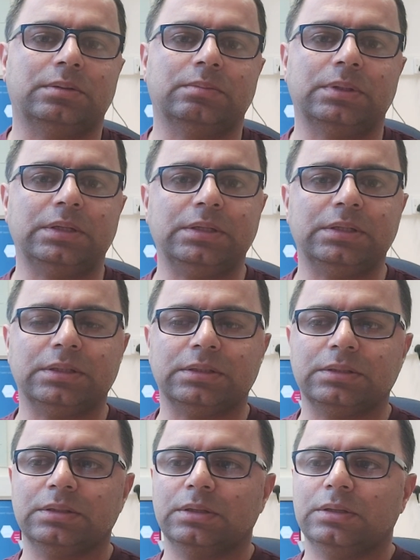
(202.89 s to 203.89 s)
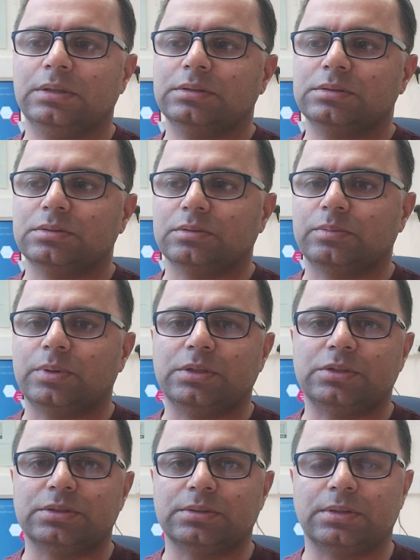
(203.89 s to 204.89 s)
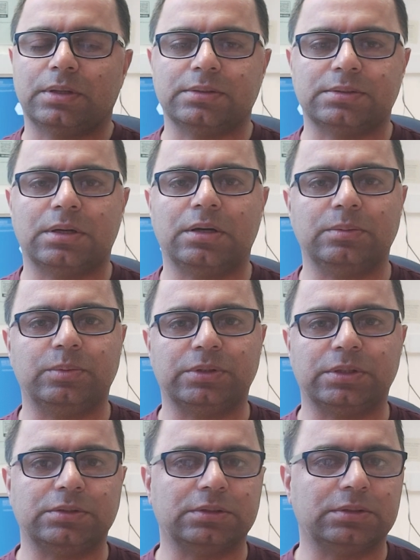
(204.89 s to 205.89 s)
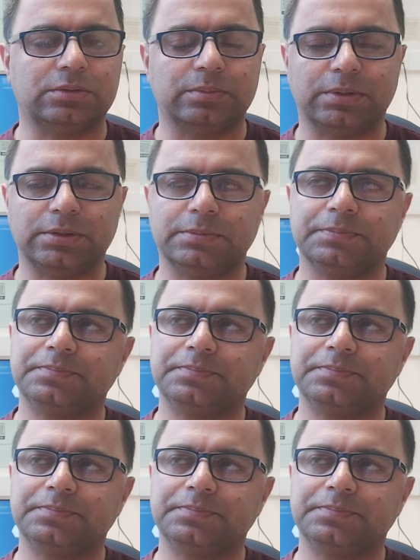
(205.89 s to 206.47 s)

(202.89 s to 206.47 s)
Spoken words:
bleeding, so patient has high potential to bleed.